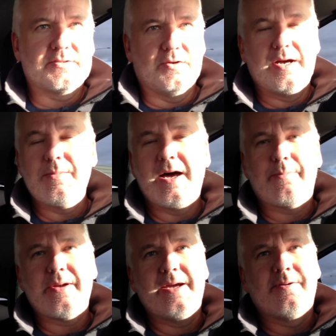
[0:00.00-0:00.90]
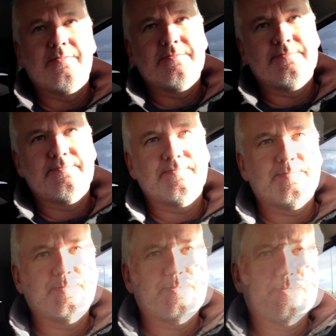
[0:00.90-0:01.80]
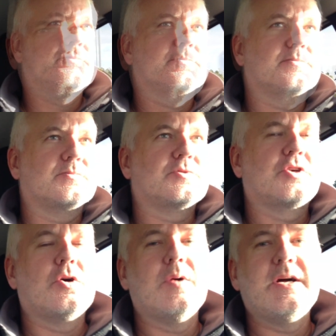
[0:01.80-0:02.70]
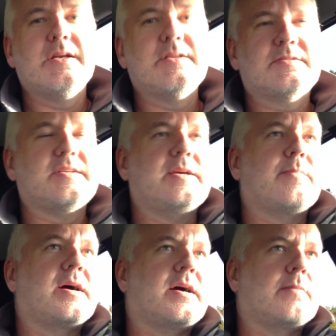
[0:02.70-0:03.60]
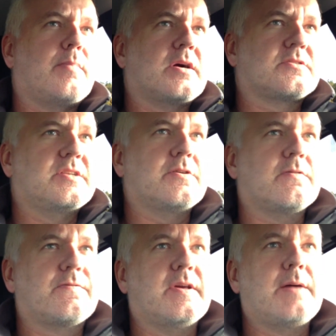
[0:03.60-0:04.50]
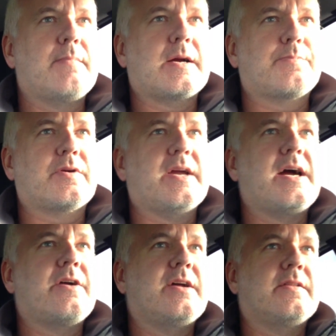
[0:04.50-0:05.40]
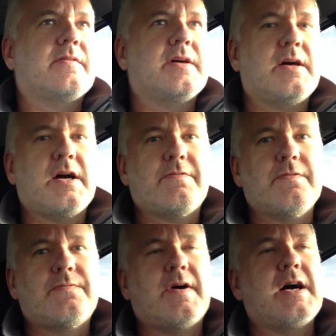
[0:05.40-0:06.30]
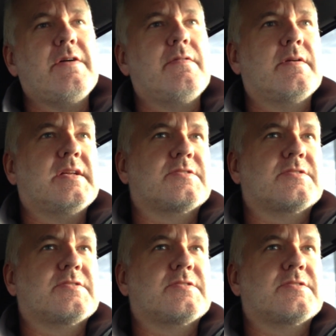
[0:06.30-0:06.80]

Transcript: So I'm happy. Go and see my unboxing of the MacBook Air and the iPhone 5.